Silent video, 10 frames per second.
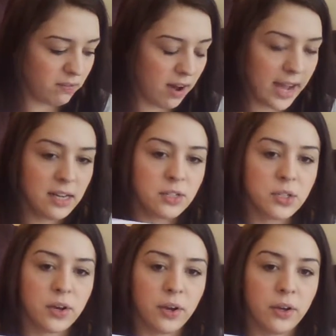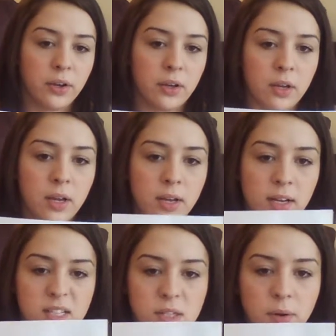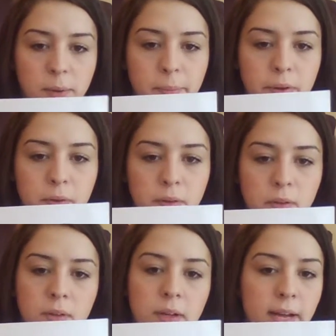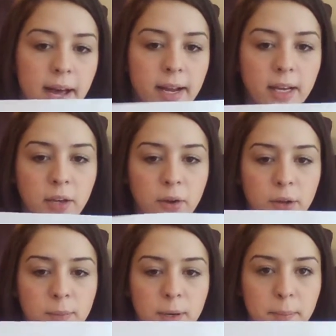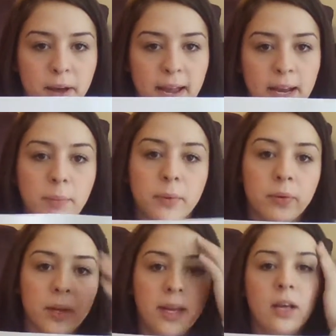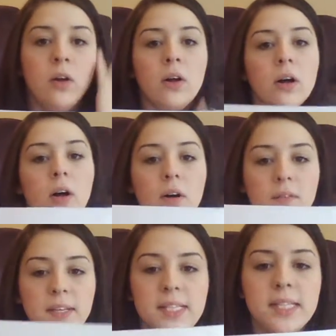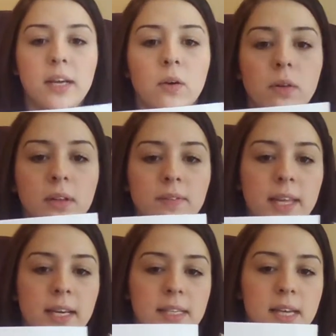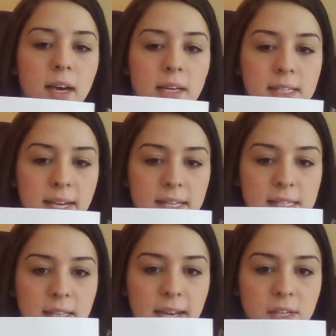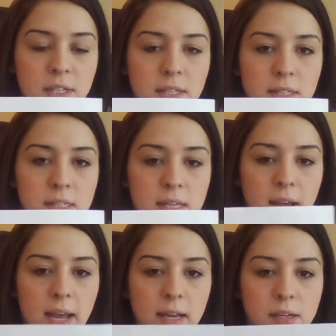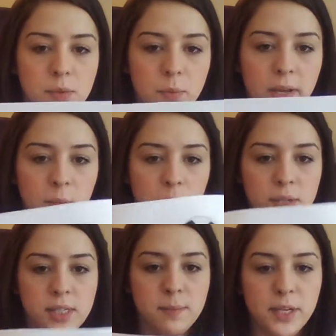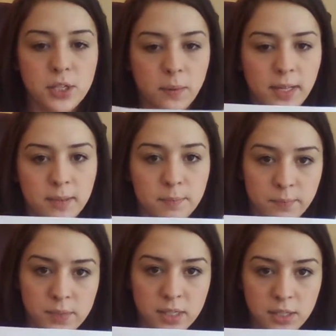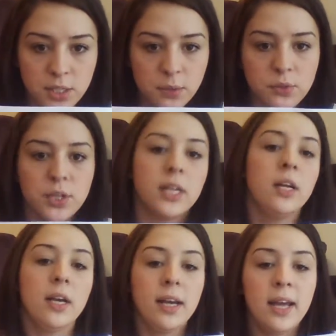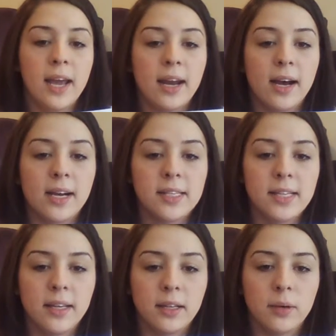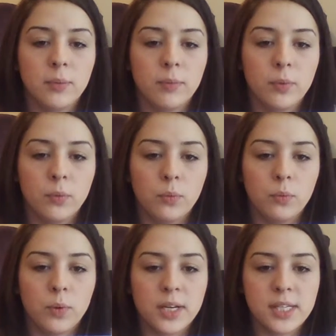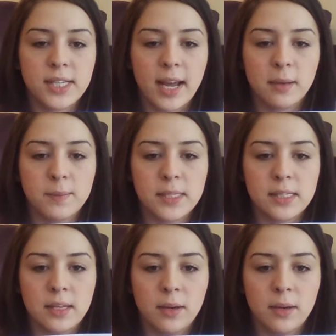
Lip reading: find. So a soccer ball, honeycomb, and a pineapple. Obviously, all of these are tessellations, and we will just be showing them to the children and asking them what shapes